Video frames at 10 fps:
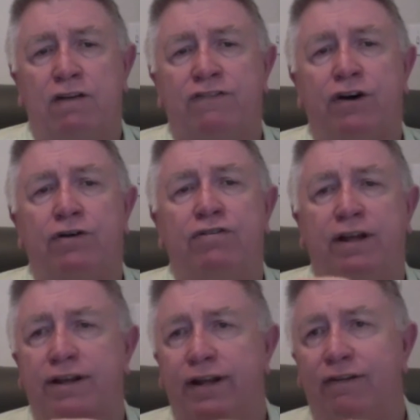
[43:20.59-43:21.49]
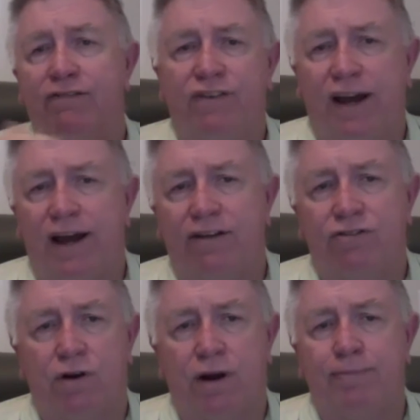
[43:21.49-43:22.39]
Folks that did it fast
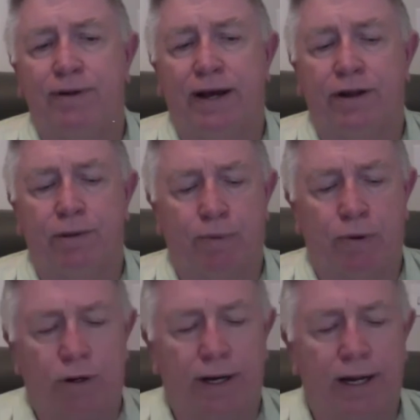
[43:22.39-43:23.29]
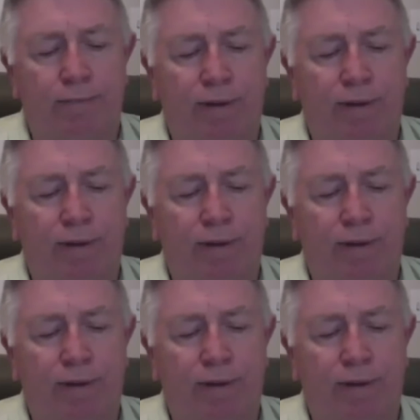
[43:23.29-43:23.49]
dropped out of the program